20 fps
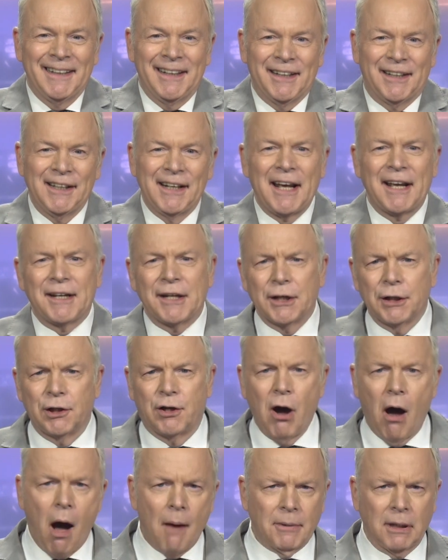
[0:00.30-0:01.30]

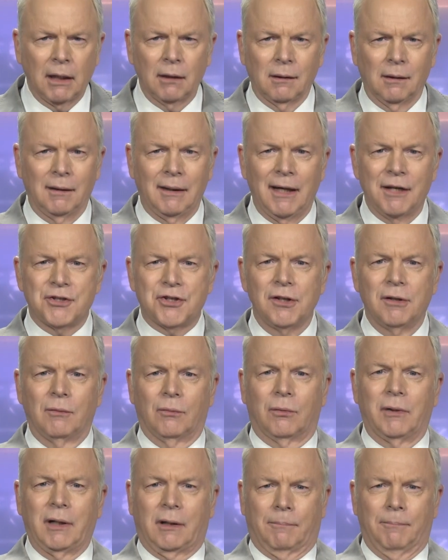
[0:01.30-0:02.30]
Canadian comedy
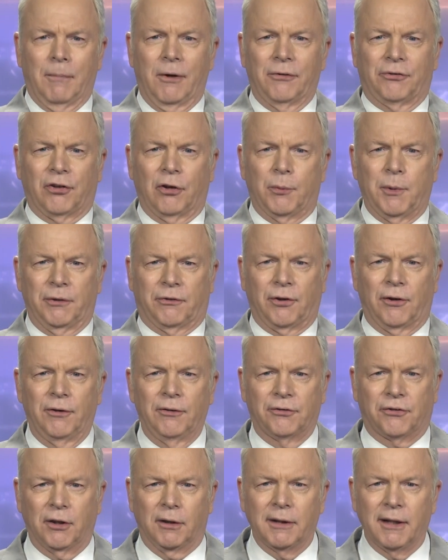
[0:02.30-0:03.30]
legend Rick Mercer
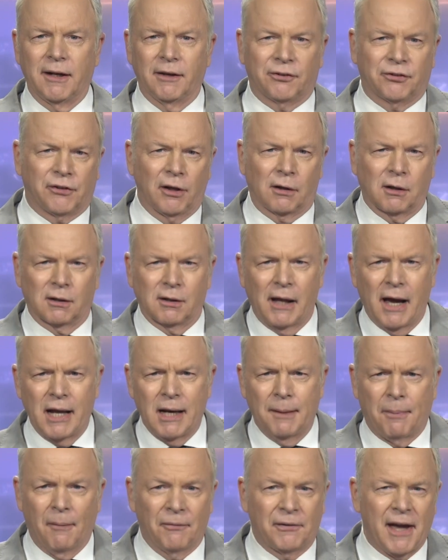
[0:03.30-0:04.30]
returns to lead a stellar
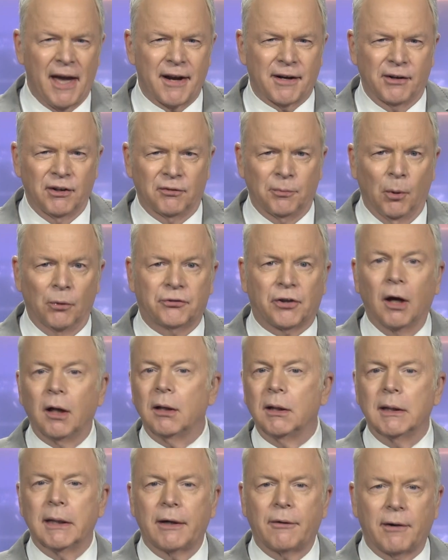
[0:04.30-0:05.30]
lineup of Canada's most
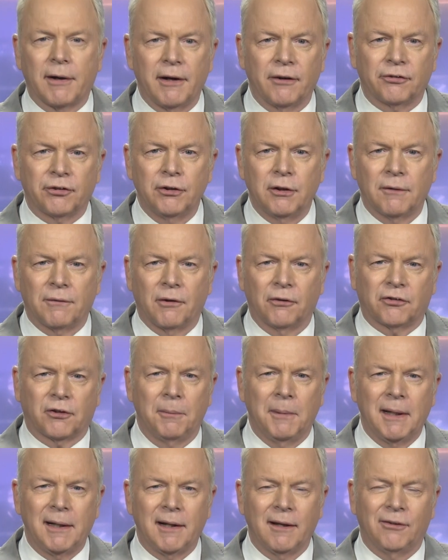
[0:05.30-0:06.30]
hilarious and diverse
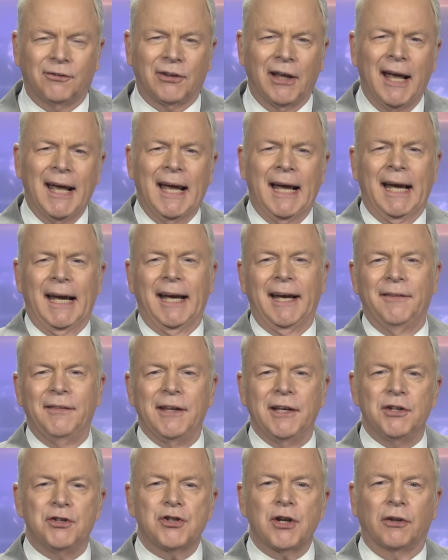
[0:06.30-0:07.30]
comedians
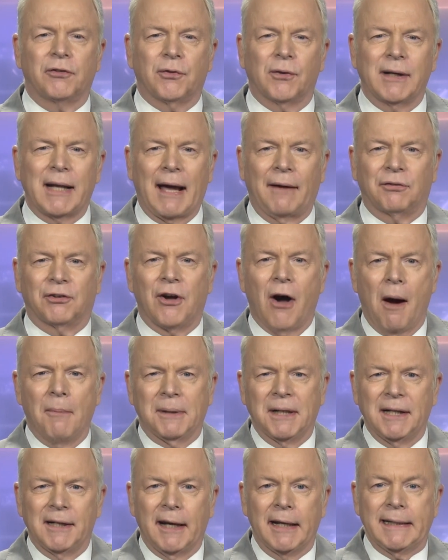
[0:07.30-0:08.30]
in the Just for Laughs
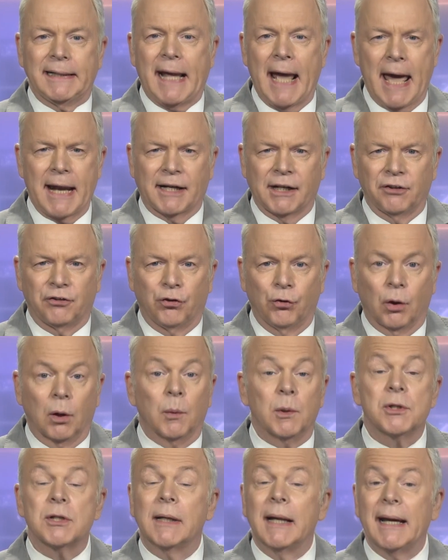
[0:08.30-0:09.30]
Comedy Night Canada
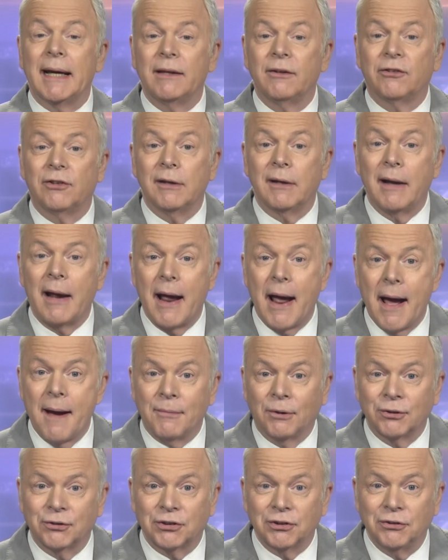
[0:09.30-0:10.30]
Tour, which lands in
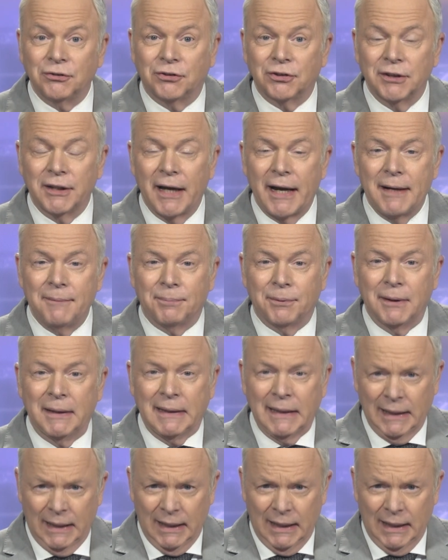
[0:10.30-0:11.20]
Hamilton tonight. But